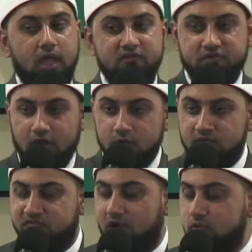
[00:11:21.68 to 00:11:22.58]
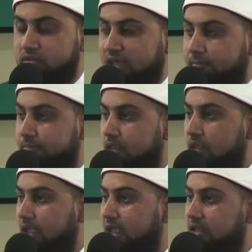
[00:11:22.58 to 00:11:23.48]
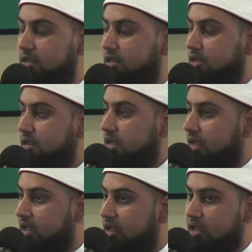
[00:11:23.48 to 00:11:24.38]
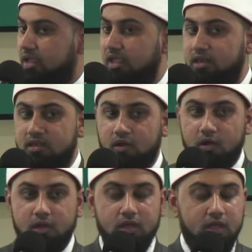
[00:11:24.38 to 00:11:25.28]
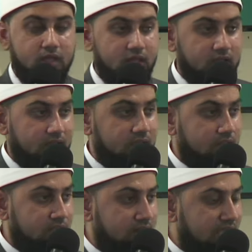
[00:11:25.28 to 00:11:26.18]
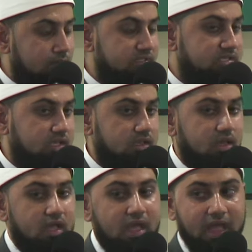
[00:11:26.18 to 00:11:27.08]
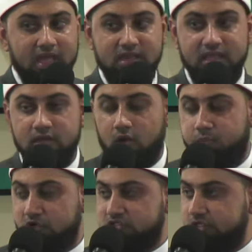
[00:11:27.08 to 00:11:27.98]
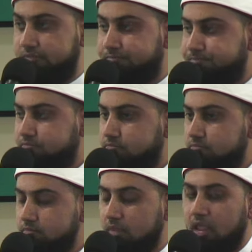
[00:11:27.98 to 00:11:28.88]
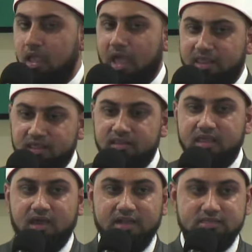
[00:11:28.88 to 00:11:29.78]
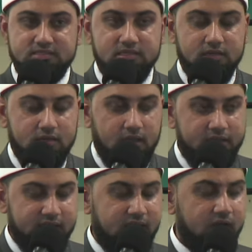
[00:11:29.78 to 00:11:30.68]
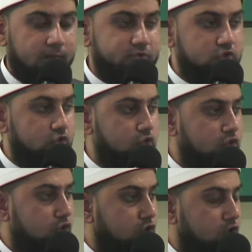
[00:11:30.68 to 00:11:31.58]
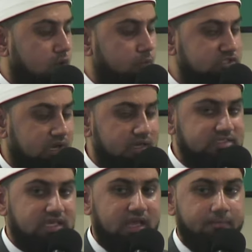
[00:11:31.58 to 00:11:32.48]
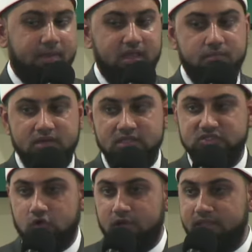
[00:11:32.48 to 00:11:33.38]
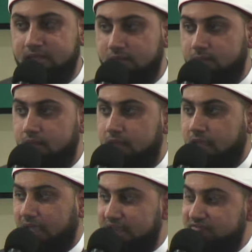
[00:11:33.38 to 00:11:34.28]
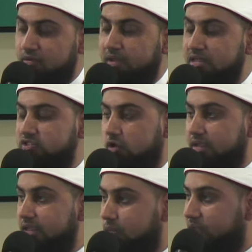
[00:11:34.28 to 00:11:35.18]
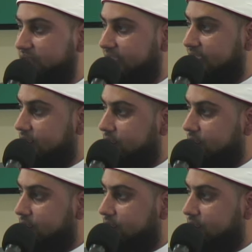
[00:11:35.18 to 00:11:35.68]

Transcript: Fir'aun followed them in, uh, in, uh, in enmity and in oppression. And then they got, and they caught up to Musa alayhi salam and Bani Israel. And even Bani Israel, when they